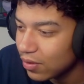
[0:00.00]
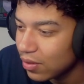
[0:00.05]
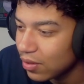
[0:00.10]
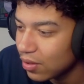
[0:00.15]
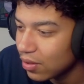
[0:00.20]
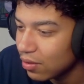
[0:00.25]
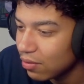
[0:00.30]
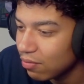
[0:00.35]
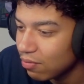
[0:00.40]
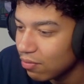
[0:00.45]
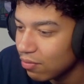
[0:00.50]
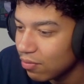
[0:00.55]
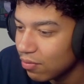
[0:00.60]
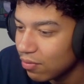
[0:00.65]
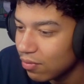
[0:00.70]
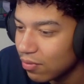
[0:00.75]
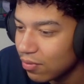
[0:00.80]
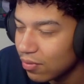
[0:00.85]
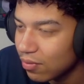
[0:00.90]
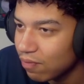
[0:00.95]

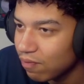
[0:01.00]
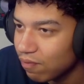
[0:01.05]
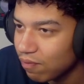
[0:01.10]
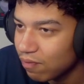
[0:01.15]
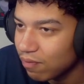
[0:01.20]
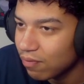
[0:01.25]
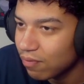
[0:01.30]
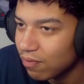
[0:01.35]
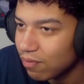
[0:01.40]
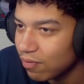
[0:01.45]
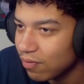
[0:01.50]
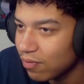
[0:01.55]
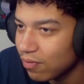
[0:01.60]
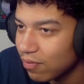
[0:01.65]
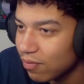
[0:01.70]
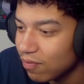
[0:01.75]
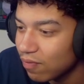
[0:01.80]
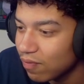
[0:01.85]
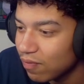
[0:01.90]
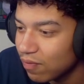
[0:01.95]

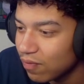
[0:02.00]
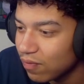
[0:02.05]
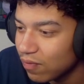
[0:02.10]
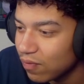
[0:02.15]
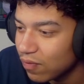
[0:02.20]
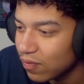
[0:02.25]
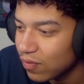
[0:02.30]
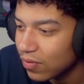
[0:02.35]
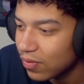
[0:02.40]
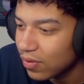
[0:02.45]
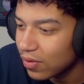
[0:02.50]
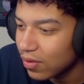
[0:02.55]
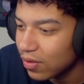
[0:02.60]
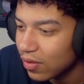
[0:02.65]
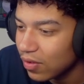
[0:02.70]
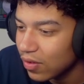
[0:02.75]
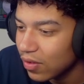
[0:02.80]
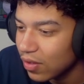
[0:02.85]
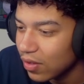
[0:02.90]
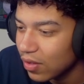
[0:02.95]

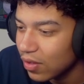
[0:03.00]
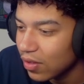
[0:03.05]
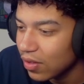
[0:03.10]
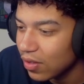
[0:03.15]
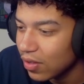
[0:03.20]
Nobody speaks.